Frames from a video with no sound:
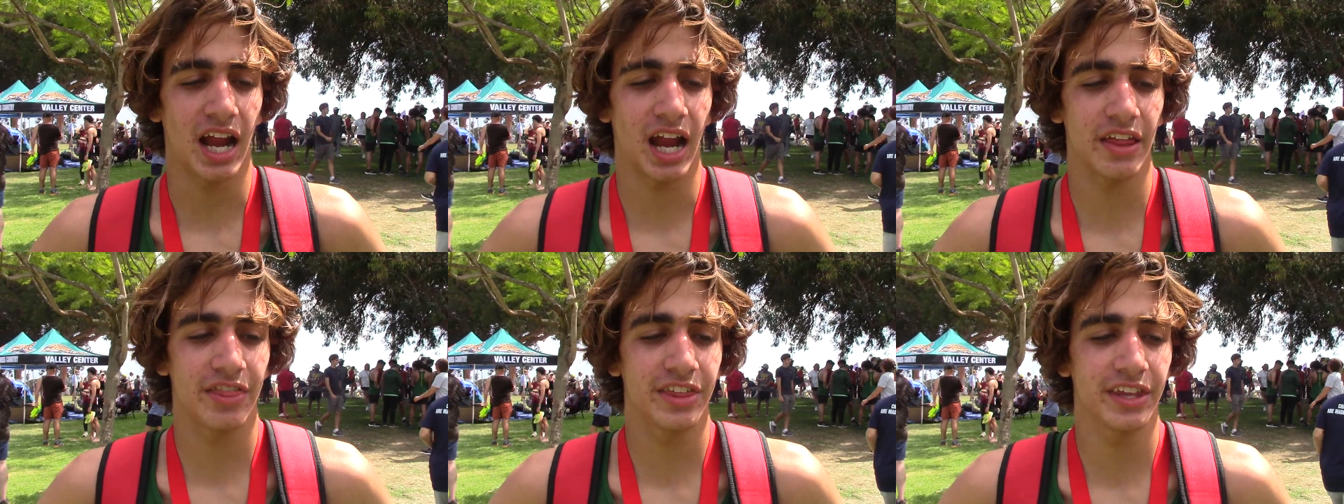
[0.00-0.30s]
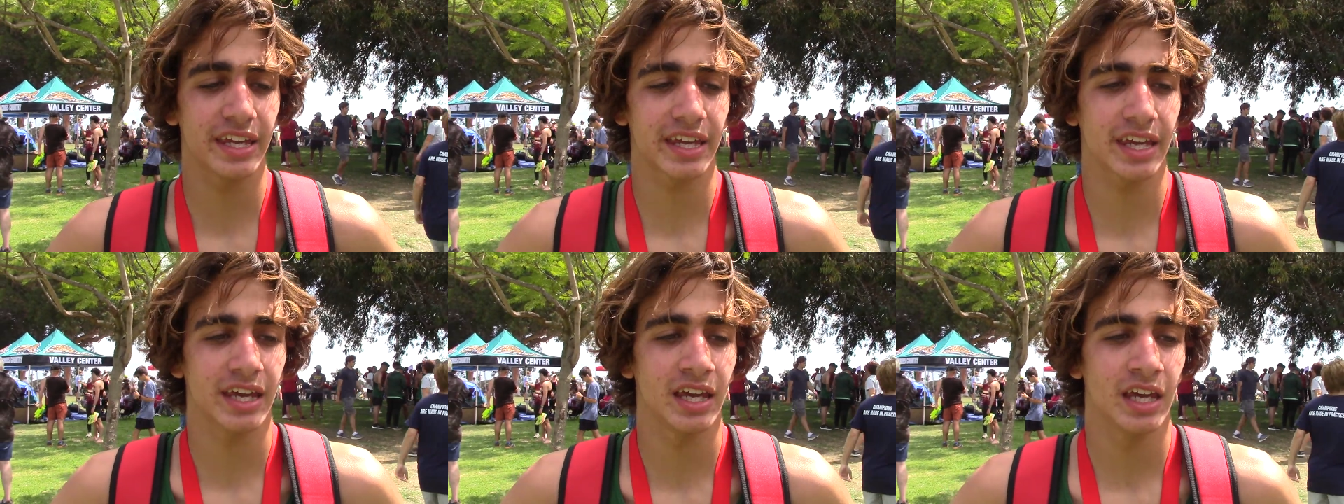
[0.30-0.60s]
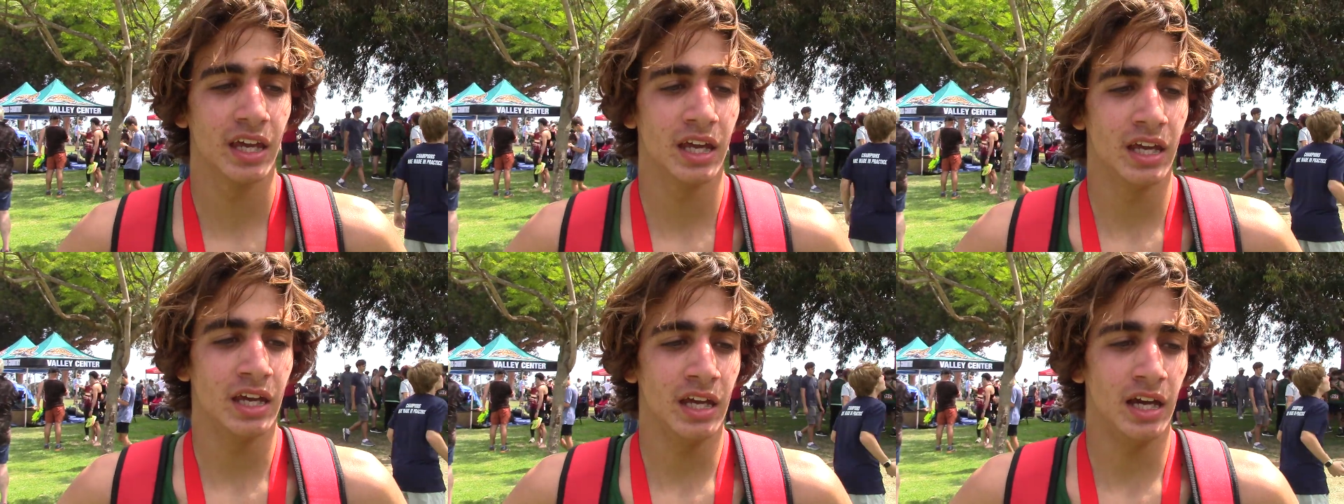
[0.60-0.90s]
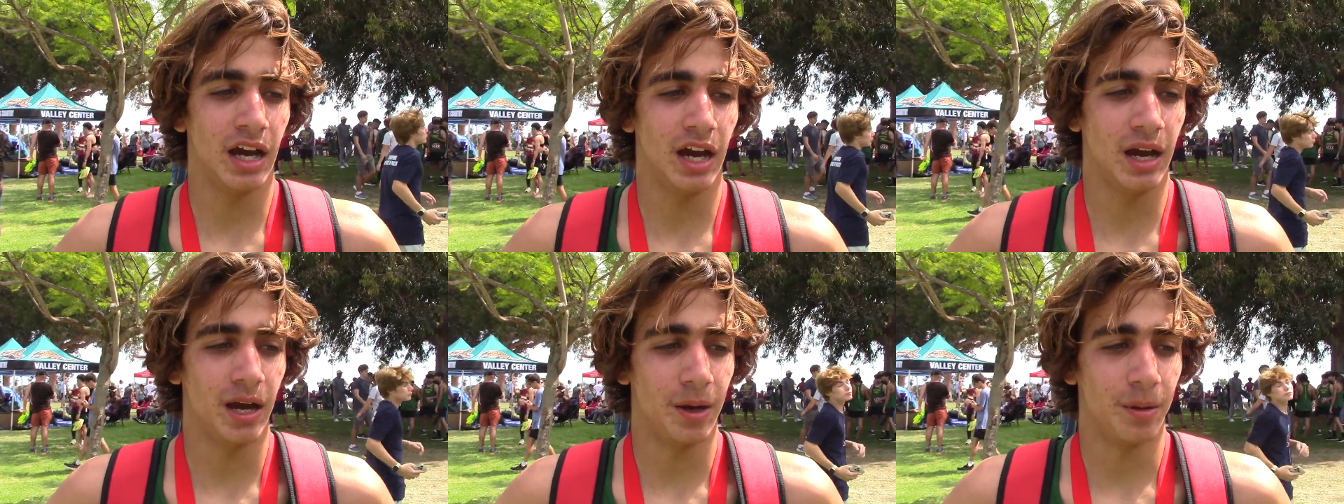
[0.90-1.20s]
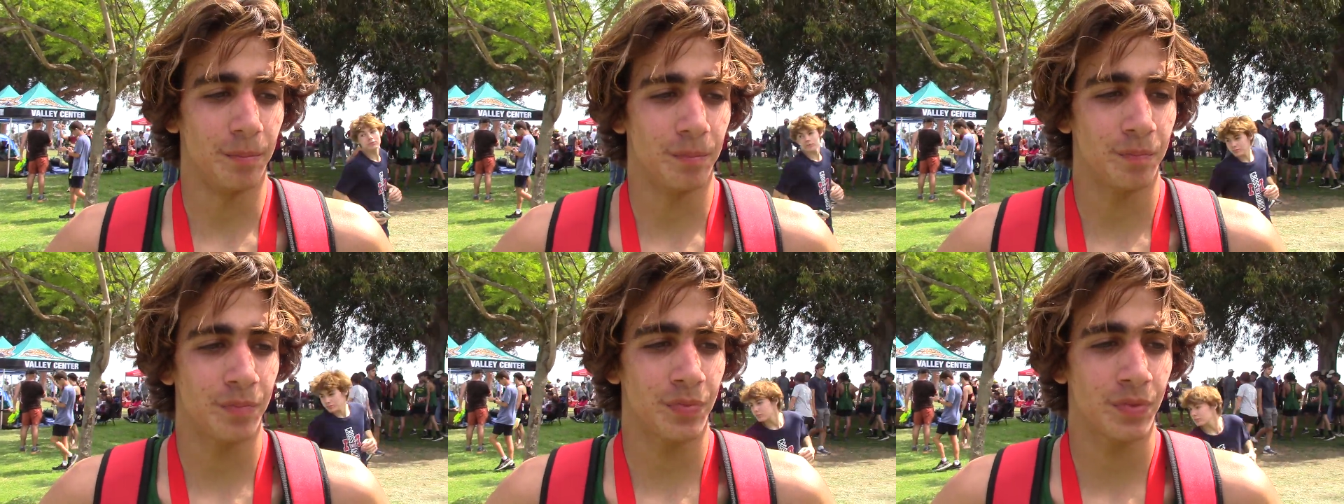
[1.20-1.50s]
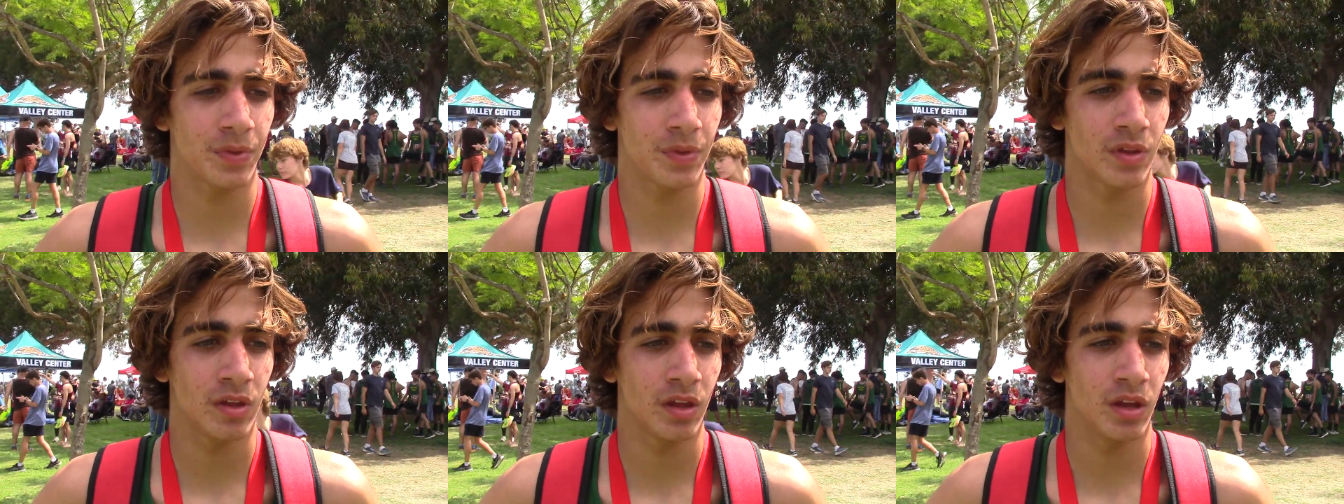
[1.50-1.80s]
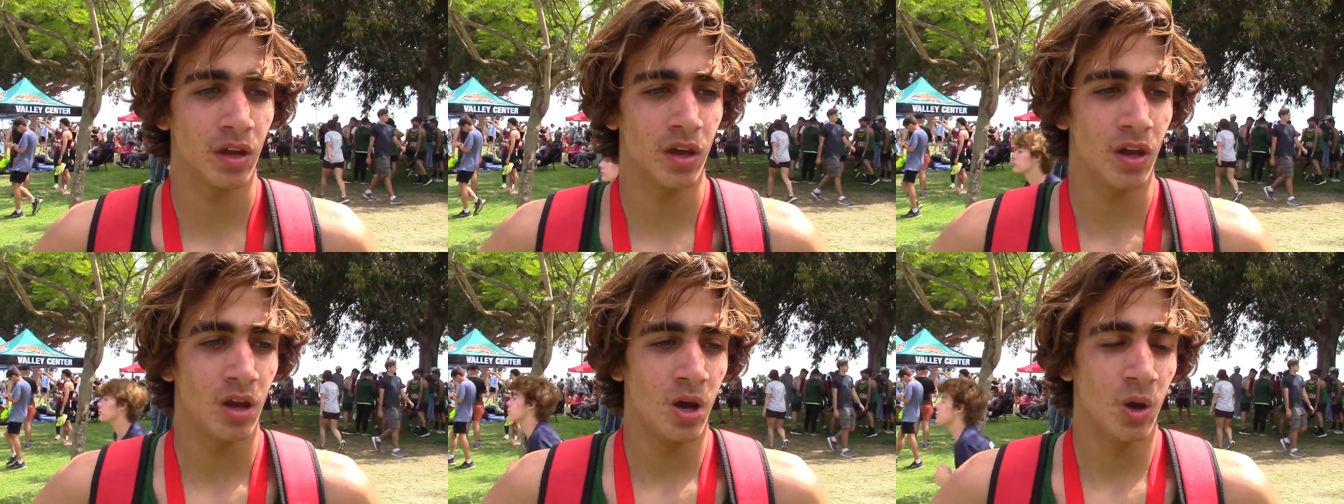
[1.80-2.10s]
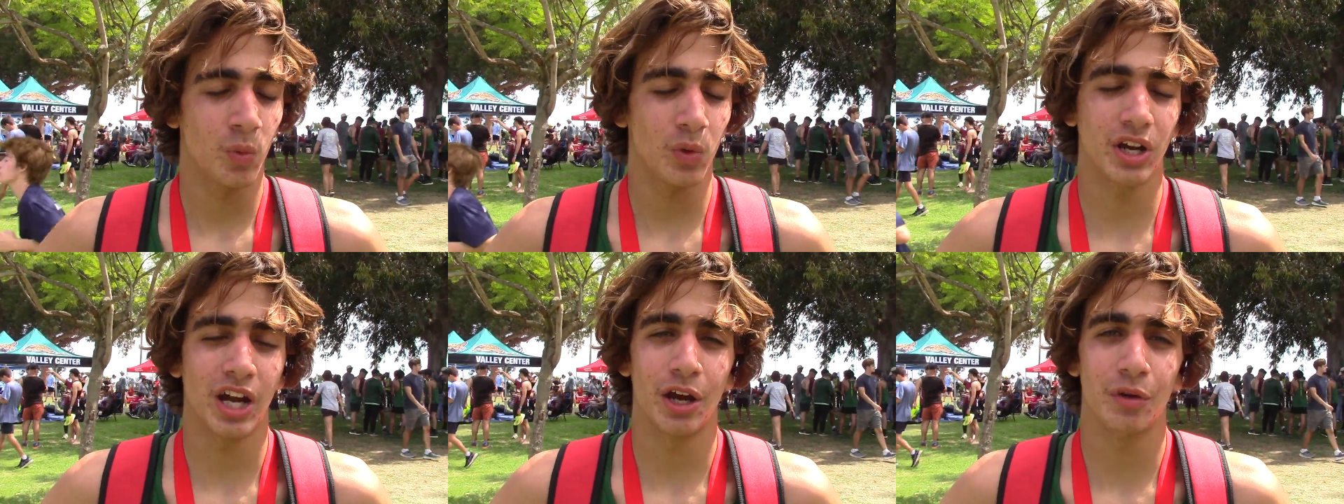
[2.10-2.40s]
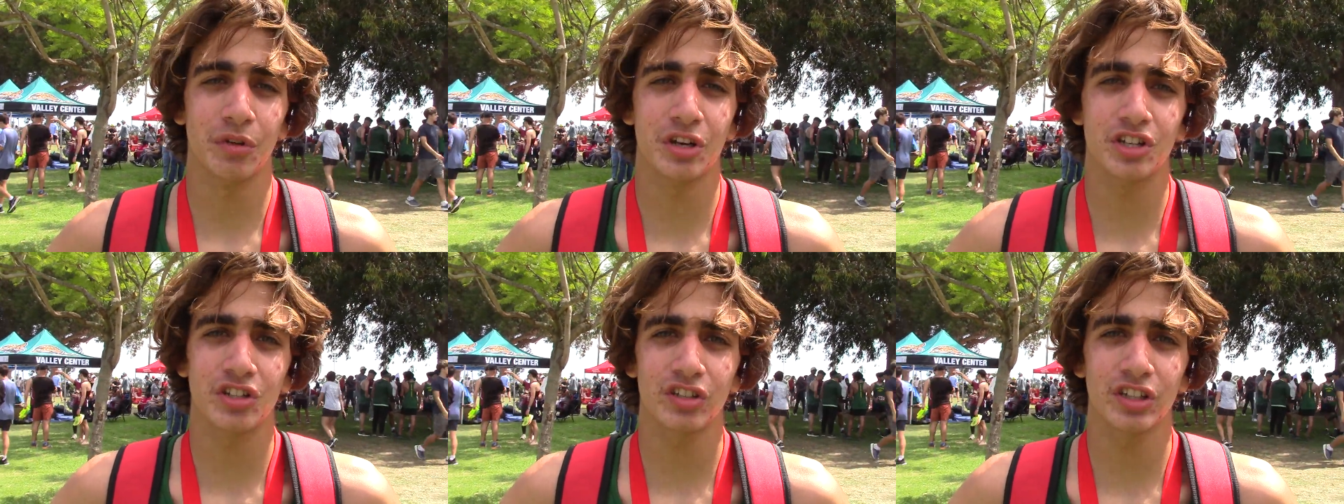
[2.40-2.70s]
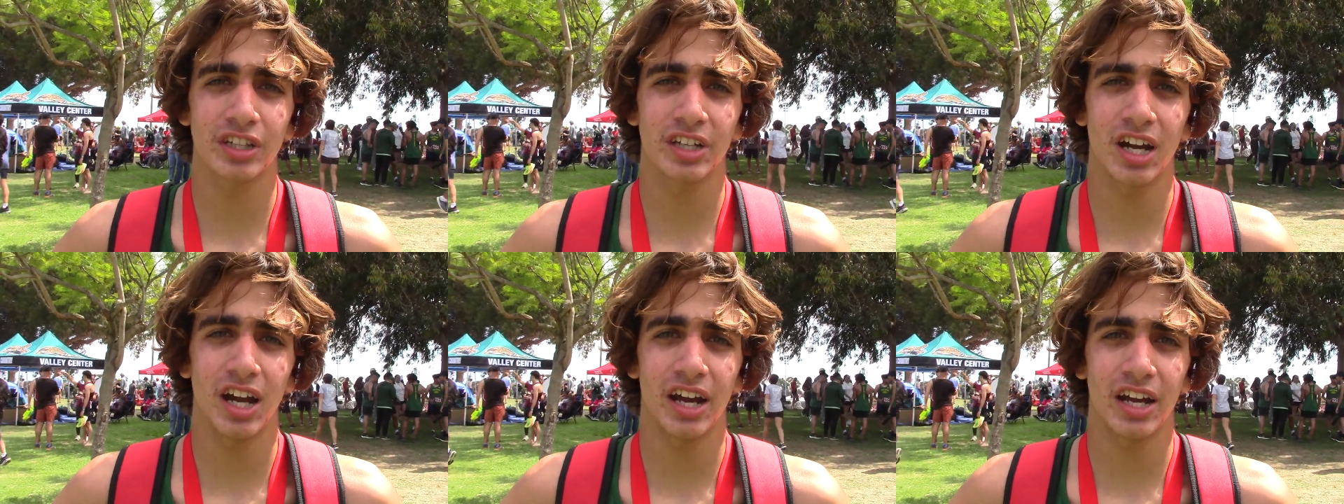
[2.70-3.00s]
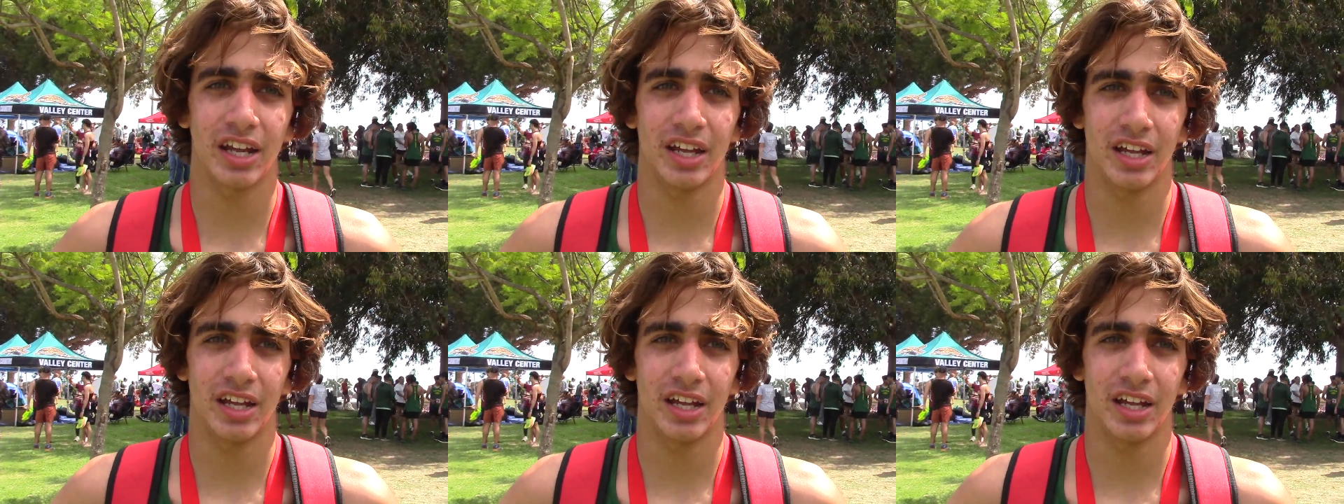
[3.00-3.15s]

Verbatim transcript: I think um, when I originally got